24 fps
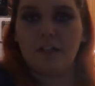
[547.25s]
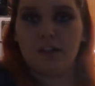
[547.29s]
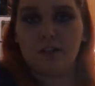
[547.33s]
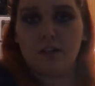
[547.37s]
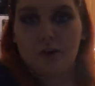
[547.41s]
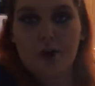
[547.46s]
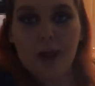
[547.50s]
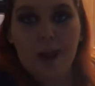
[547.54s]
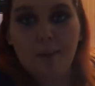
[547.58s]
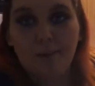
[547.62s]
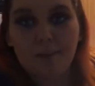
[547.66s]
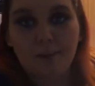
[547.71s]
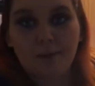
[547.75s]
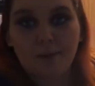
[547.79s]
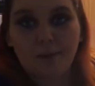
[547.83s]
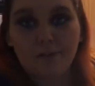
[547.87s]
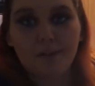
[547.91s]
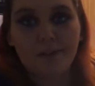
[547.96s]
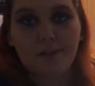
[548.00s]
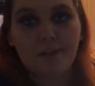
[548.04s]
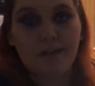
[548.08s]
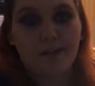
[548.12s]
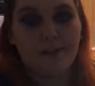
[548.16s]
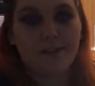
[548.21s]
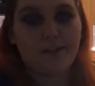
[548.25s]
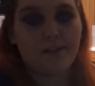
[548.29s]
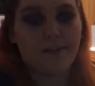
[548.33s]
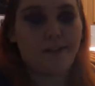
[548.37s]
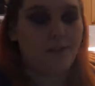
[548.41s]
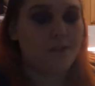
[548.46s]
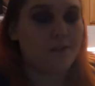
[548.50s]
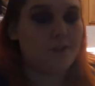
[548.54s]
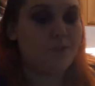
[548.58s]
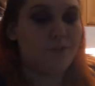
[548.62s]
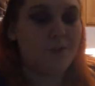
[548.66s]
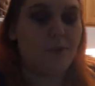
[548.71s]
crap. It
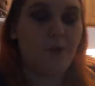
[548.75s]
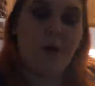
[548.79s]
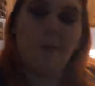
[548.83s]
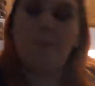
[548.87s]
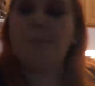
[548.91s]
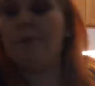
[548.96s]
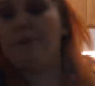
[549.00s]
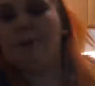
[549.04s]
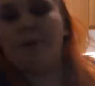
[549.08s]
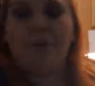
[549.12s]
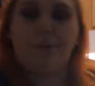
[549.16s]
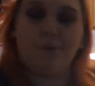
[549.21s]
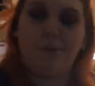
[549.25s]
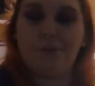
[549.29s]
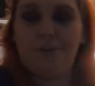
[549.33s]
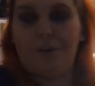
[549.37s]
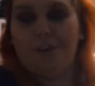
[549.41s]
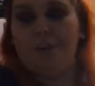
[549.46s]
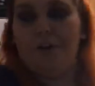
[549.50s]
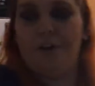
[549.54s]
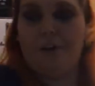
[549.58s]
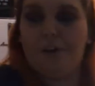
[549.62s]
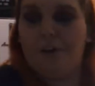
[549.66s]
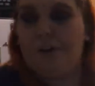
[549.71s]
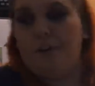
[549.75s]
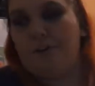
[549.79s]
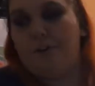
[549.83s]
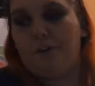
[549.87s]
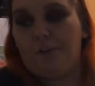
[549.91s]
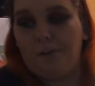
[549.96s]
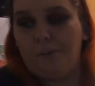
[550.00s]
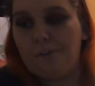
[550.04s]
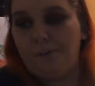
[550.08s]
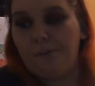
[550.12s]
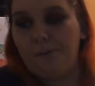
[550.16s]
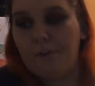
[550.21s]
does not put out good light at all.
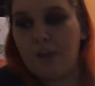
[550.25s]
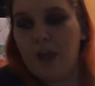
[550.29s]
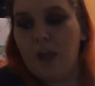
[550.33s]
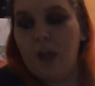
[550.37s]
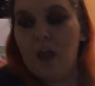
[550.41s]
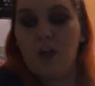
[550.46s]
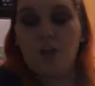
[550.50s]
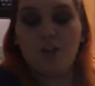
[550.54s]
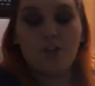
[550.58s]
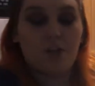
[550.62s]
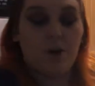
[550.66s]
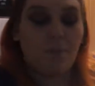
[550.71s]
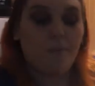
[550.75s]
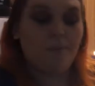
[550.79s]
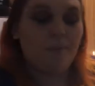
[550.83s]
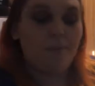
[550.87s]
So